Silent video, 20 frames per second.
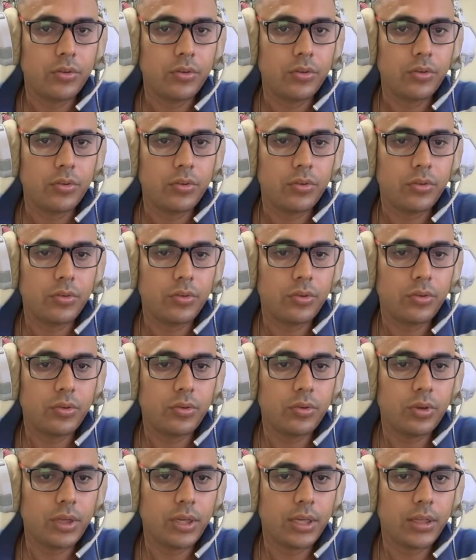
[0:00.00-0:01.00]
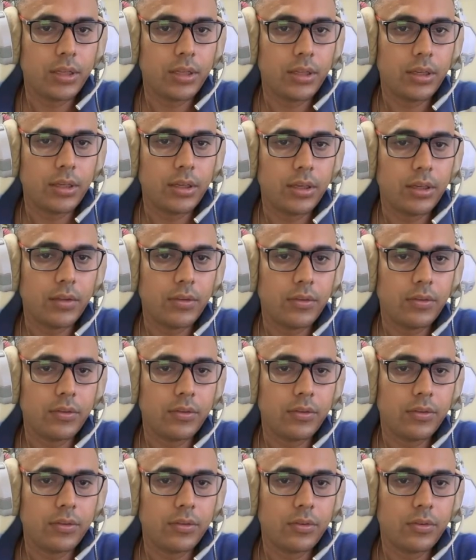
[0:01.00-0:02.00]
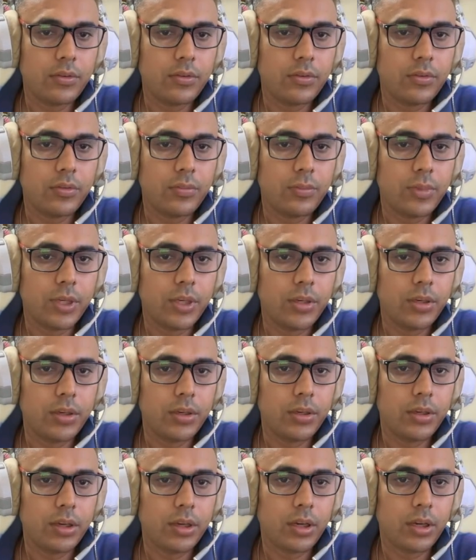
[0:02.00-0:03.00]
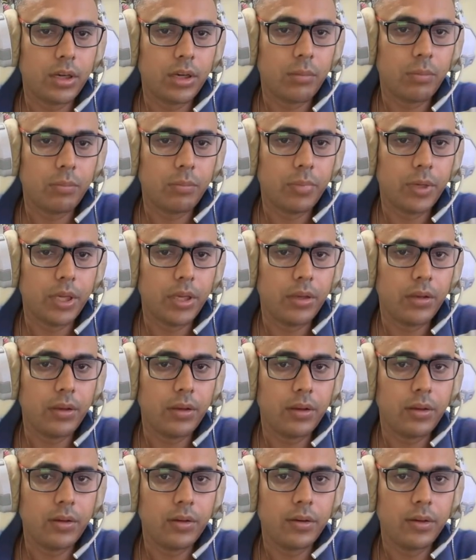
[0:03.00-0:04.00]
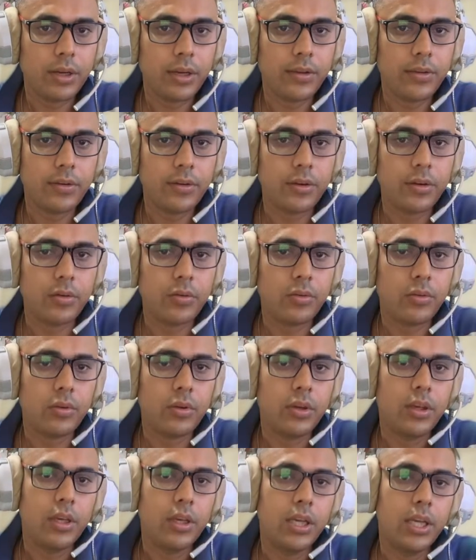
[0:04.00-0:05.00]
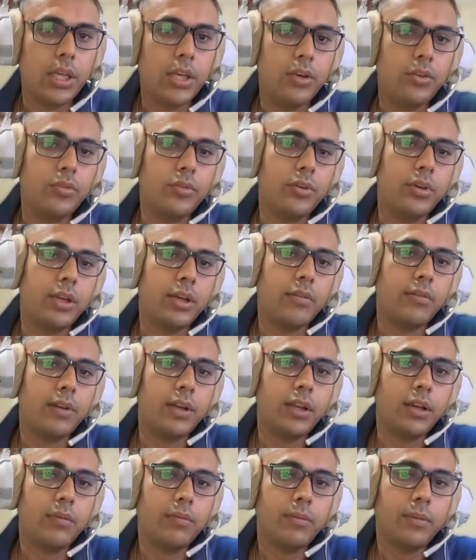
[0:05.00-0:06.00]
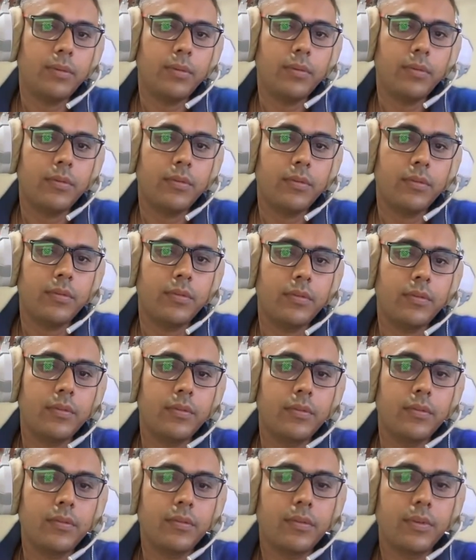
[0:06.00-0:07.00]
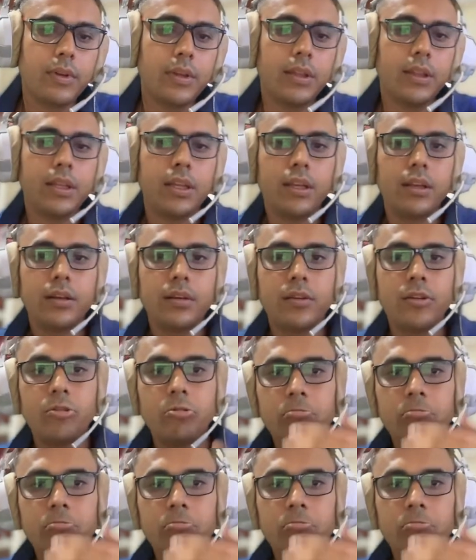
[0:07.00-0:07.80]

to go like this to be a pin right now. You need to develop, and then